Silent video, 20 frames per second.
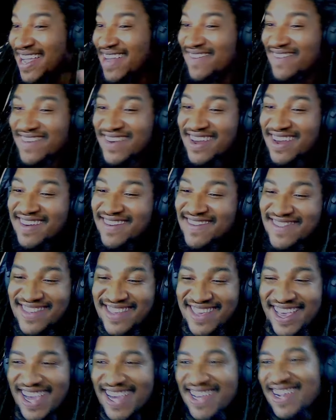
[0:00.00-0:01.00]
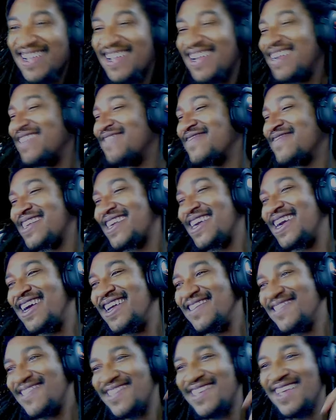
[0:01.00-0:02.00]
even though it's kind of
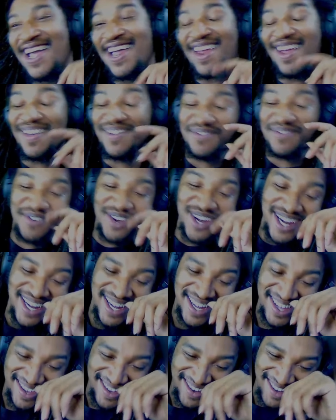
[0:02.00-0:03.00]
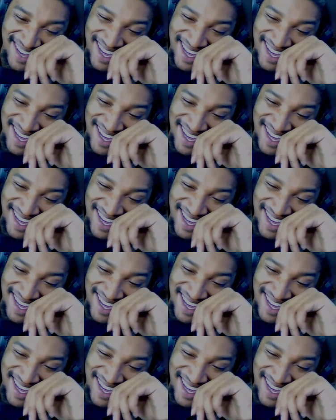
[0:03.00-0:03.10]
complicated to say. That's real, y'all.